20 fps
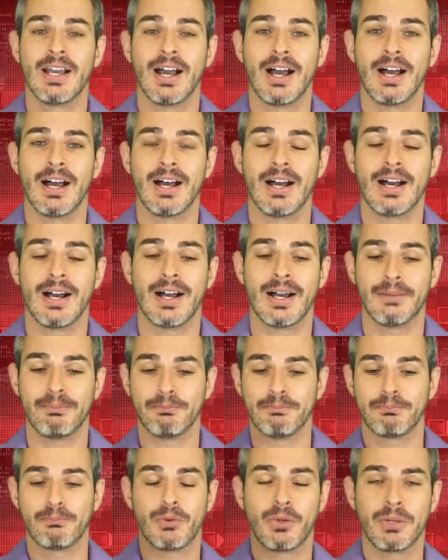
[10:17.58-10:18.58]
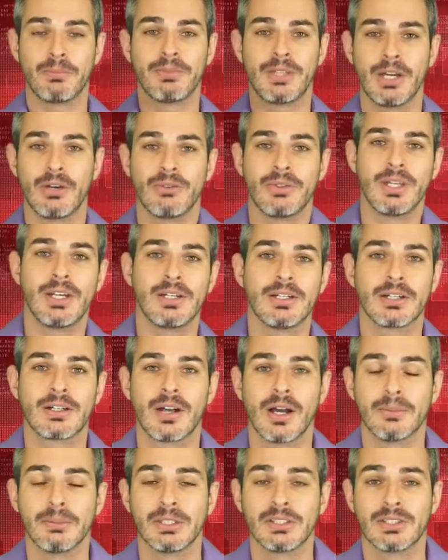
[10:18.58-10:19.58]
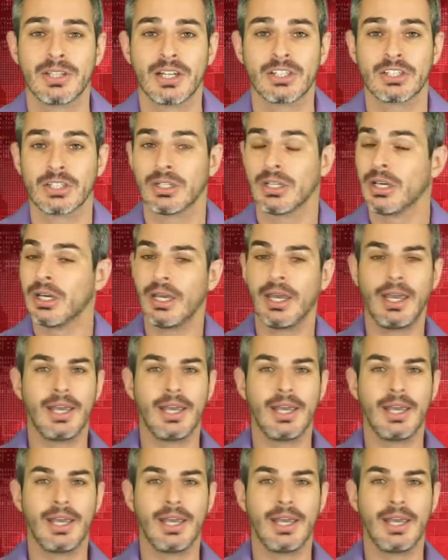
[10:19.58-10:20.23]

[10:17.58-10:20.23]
Uh, put them down there in the comment section.